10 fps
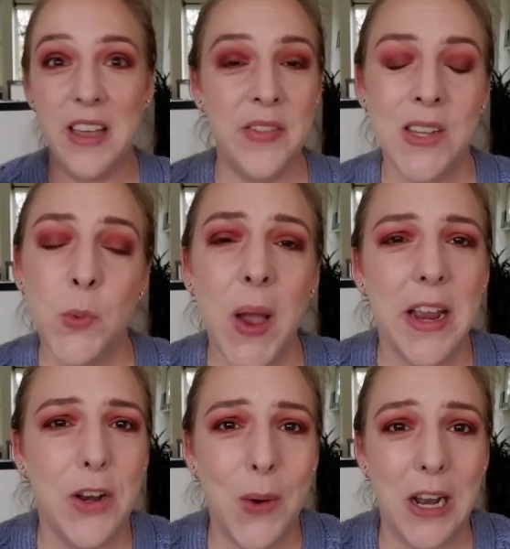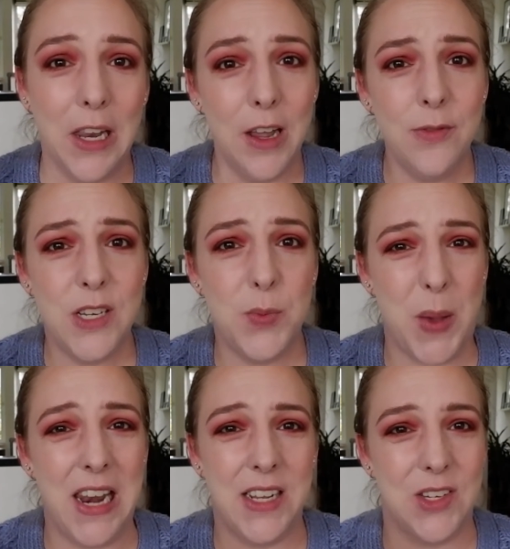And that's why I know I love these
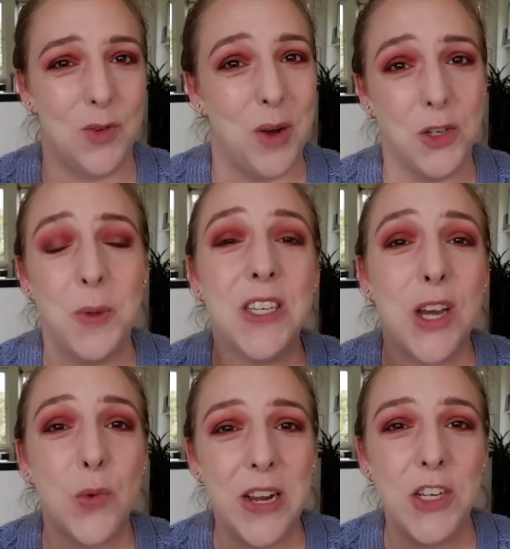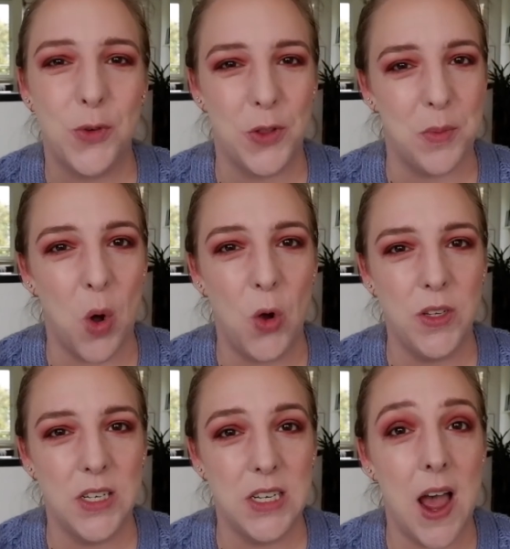palettes so much because I reach for them
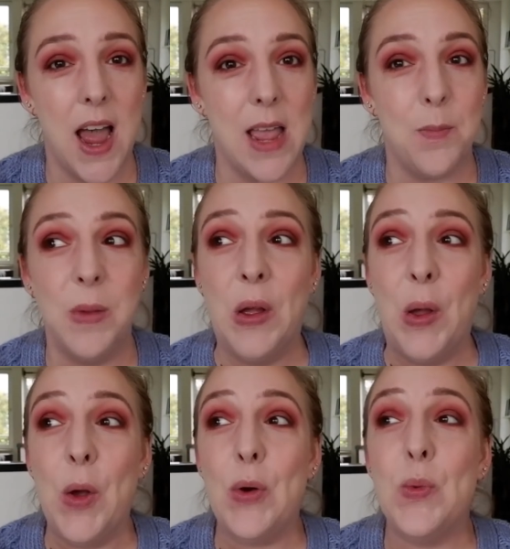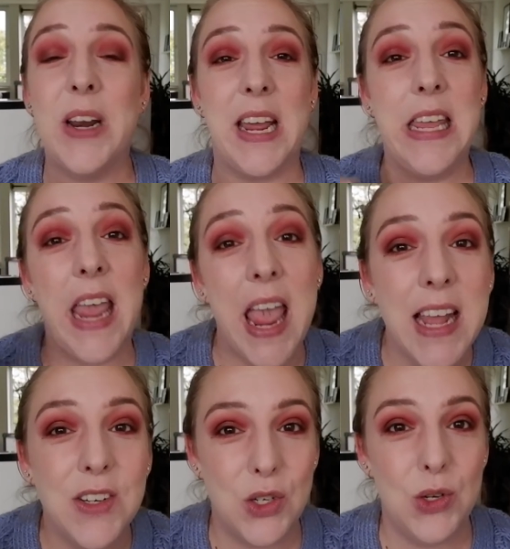all the time when I
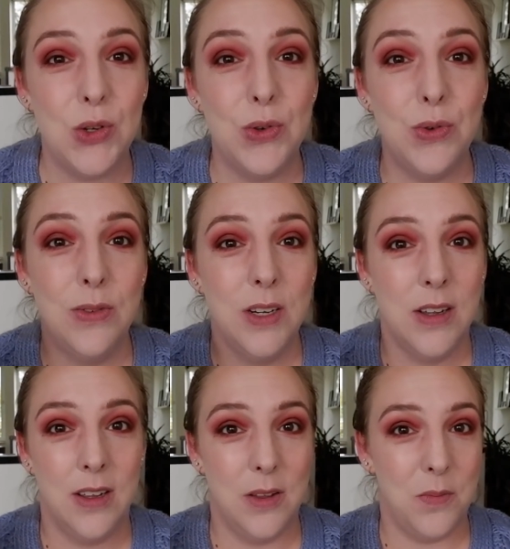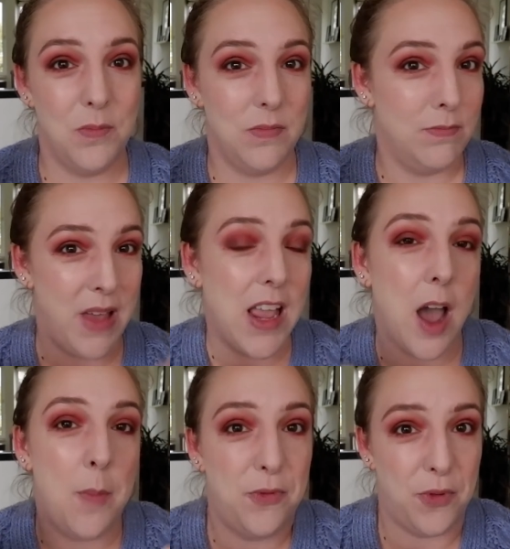can't do
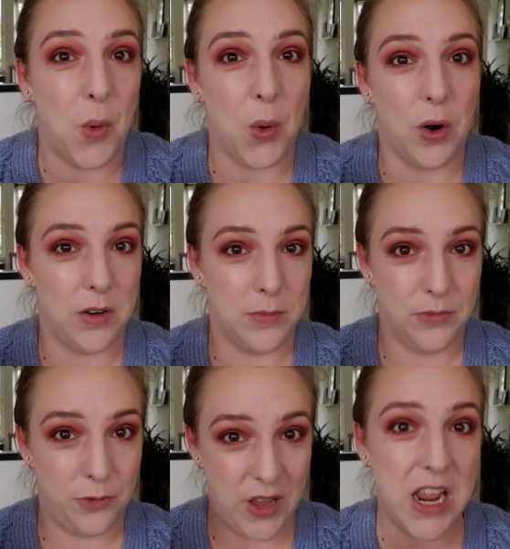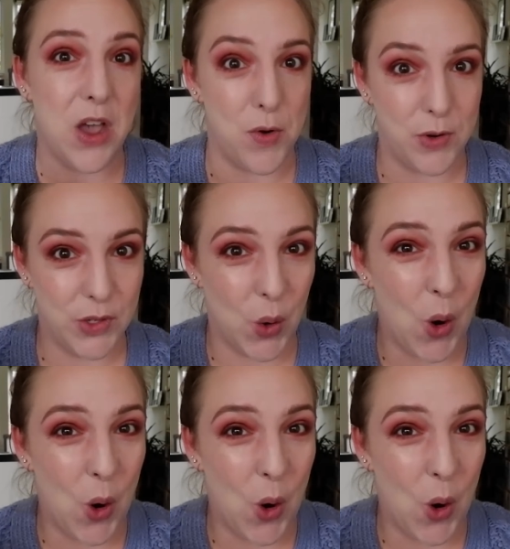makeup for videos